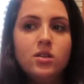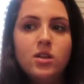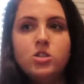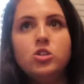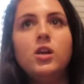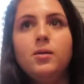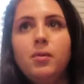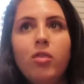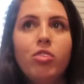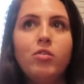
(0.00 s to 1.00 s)
because you can't
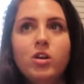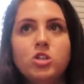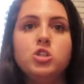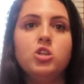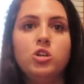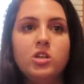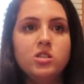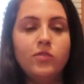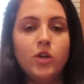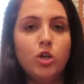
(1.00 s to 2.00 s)
be 300
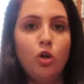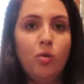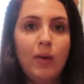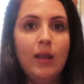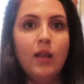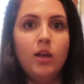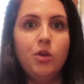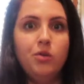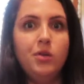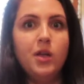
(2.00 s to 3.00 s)
degrees if you're a human. Like
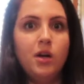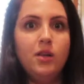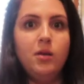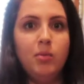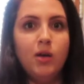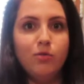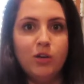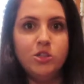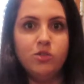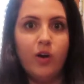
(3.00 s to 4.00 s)
you'd literally be a
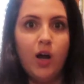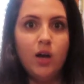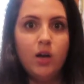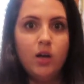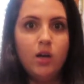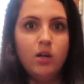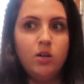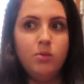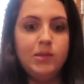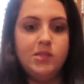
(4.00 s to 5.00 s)
French fry.
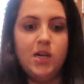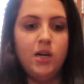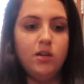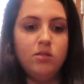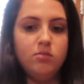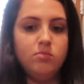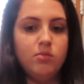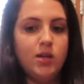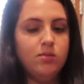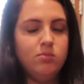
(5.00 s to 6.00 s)
You'd be dead,
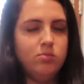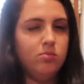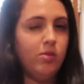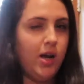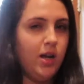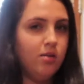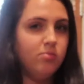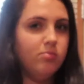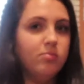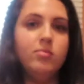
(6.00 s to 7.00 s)
right?
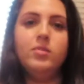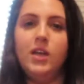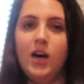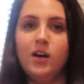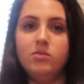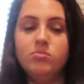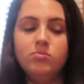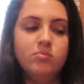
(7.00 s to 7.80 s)
Yeah.